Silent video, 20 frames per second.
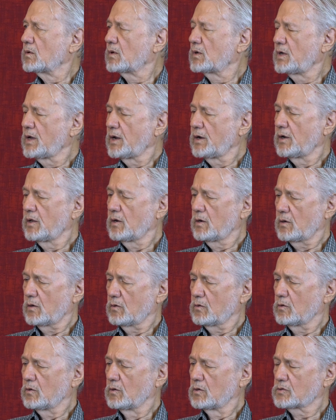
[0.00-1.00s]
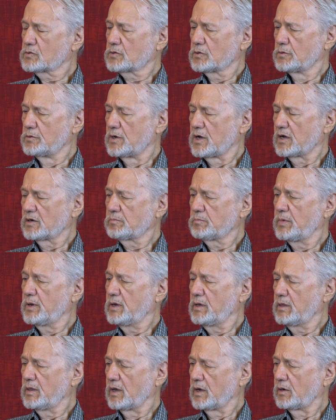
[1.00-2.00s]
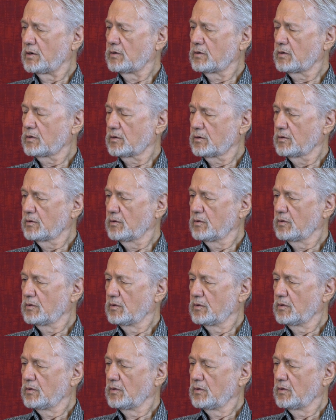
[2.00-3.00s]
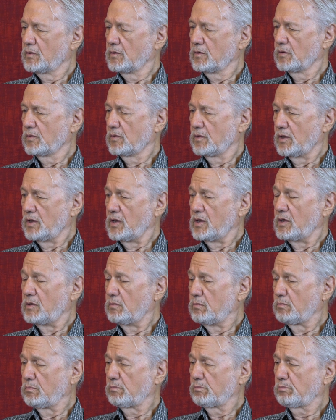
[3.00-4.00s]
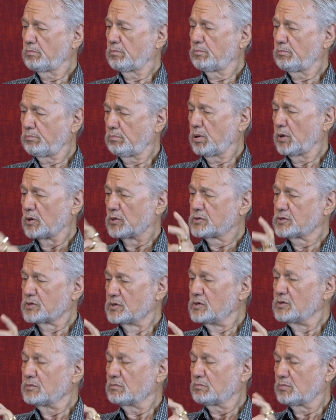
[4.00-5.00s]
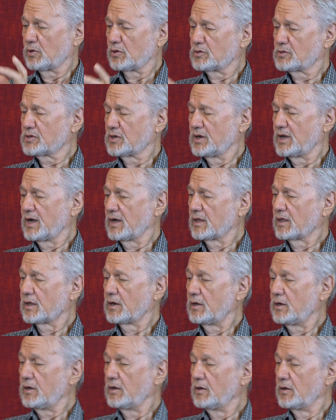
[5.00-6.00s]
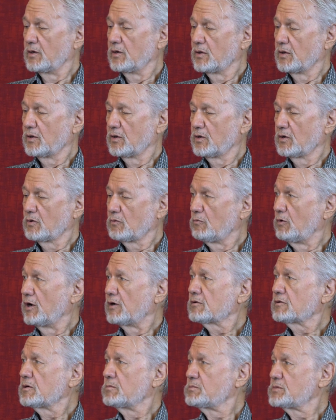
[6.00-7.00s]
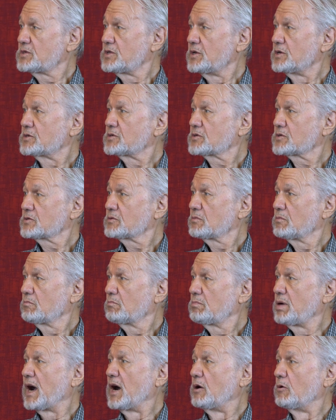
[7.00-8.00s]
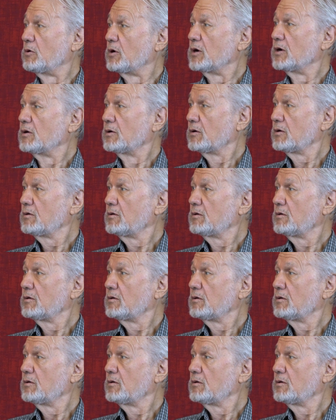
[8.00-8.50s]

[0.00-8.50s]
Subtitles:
It can also not be that the personality welcomes this power.